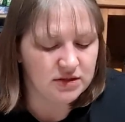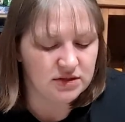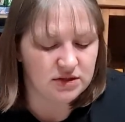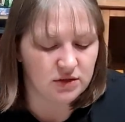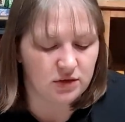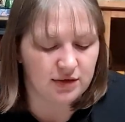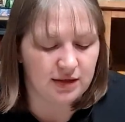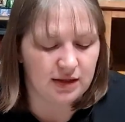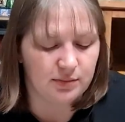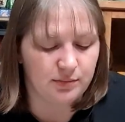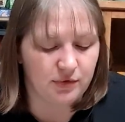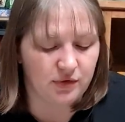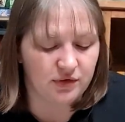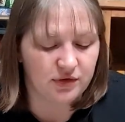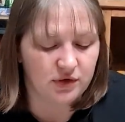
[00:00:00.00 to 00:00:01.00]
So collect
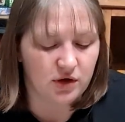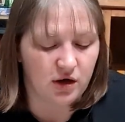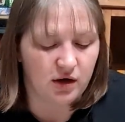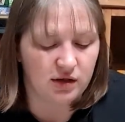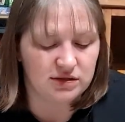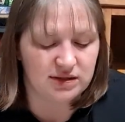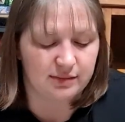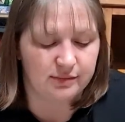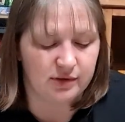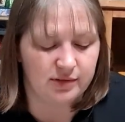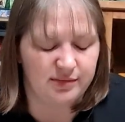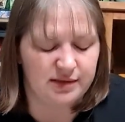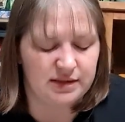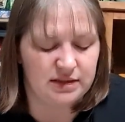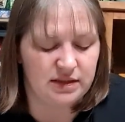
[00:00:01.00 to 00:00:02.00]
both cards and put
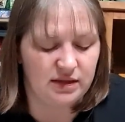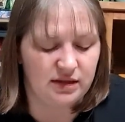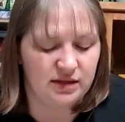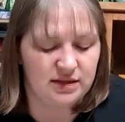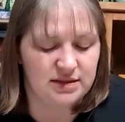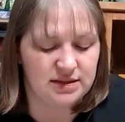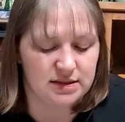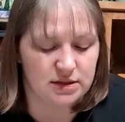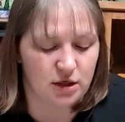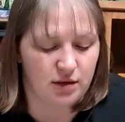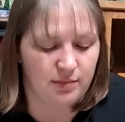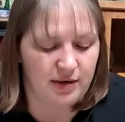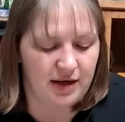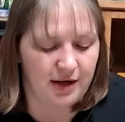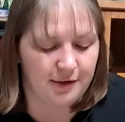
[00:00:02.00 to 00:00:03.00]
them in the
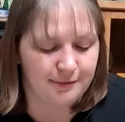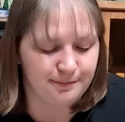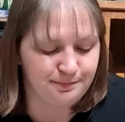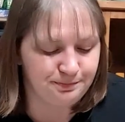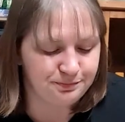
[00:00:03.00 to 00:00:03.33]
discard pile.